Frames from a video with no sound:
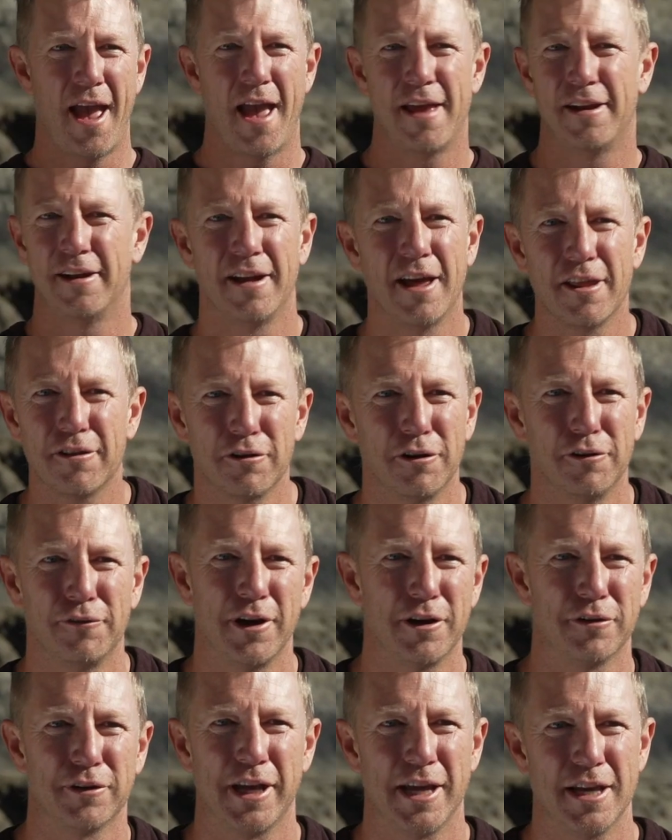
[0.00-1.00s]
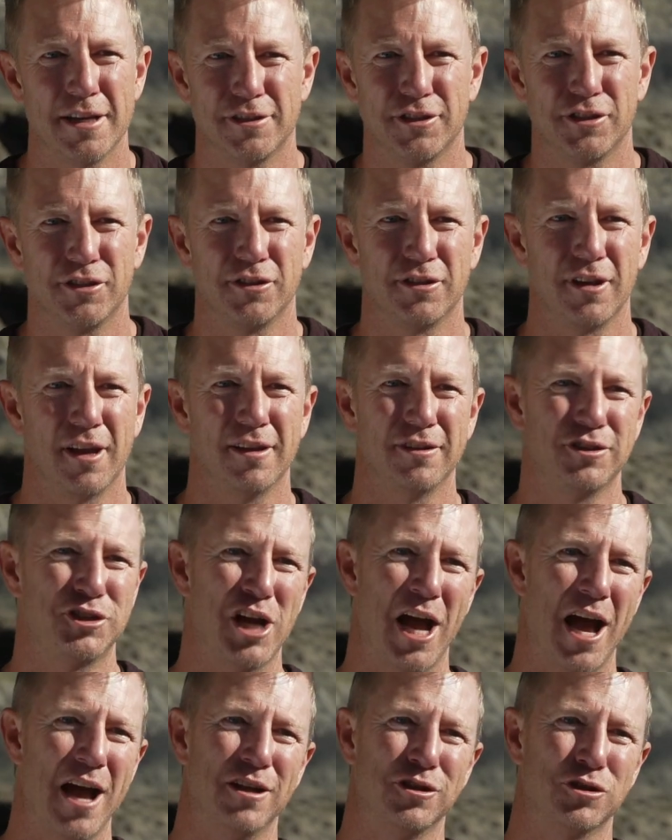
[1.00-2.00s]
And another of our guests,
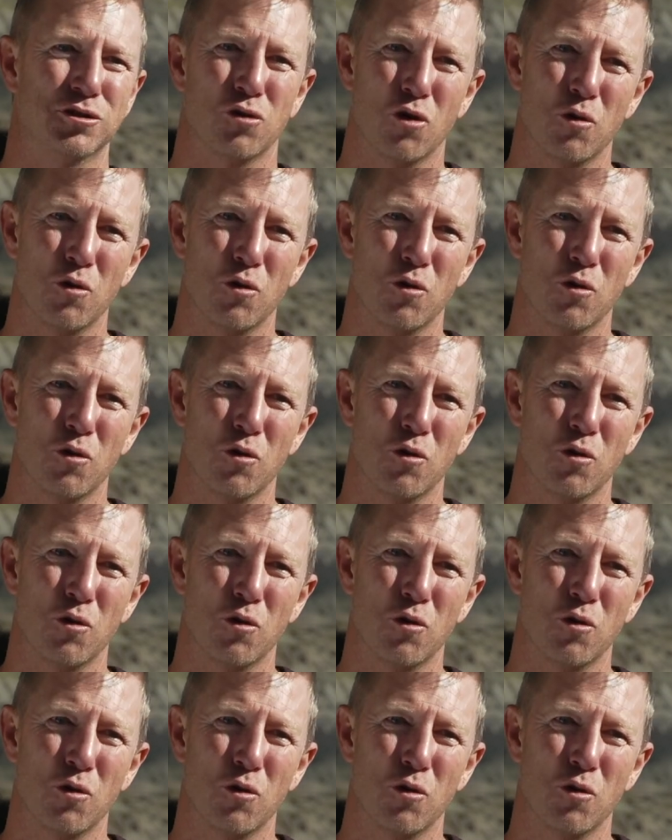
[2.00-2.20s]
Chance